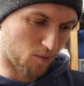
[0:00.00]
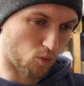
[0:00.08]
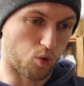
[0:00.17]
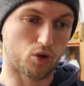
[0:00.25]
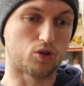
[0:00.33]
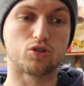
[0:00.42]

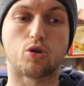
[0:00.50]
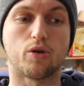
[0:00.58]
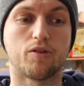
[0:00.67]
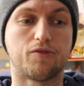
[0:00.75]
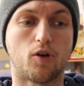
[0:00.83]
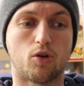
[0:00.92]
Wooden
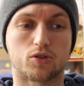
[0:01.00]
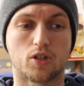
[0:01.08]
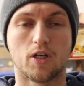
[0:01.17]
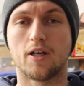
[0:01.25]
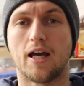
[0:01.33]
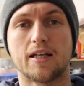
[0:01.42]
toy fort.
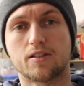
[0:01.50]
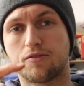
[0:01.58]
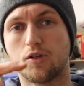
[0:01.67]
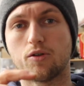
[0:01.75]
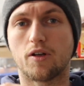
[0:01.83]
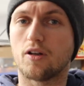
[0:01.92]
Has a
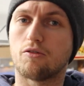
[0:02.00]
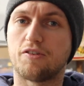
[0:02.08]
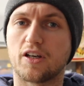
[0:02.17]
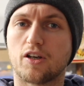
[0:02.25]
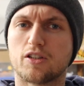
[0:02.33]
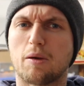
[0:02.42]
few of the little
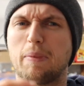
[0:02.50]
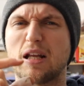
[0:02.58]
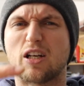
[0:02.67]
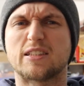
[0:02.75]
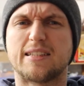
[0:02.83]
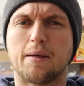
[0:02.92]
figures, bit
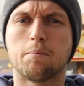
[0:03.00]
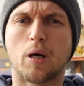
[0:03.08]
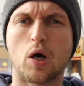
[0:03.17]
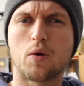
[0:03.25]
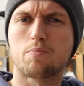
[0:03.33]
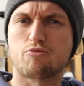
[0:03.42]
like
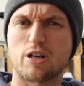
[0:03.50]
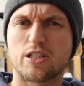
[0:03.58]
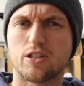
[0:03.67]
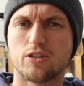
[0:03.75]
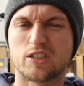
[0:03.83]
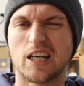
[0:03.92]
Timpo and
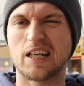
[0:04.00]
Britain's,